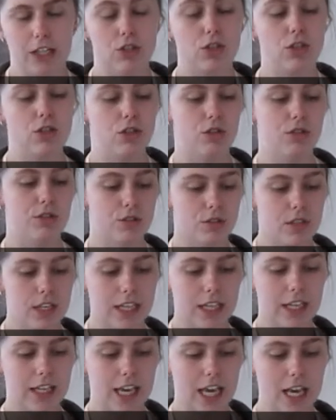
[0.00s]
So you do
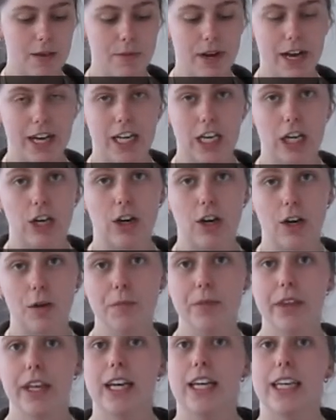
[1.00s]
need to keep
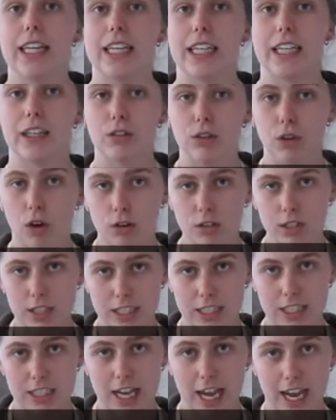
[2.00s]
honeycomb in a locked
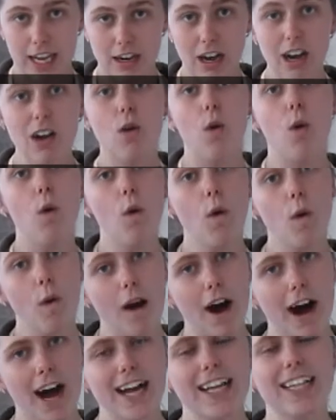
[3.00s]
container or
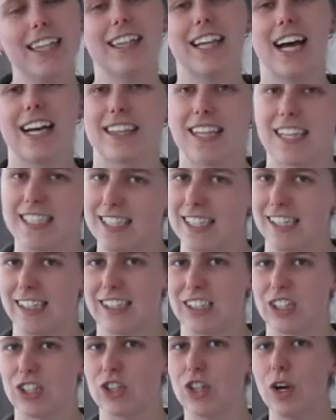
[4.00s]
like they sell
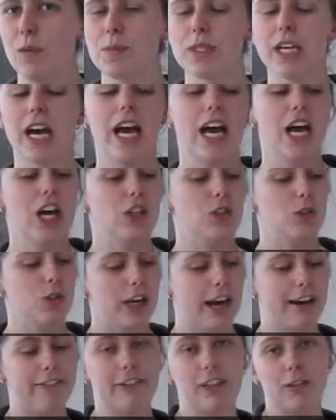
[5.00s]
it in shops, you
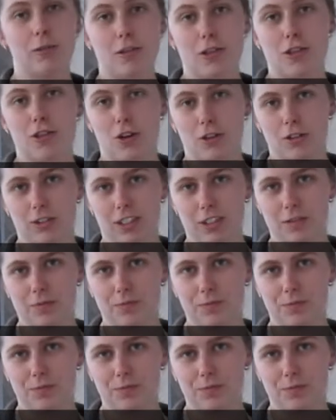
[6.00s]
cover it with chocolate.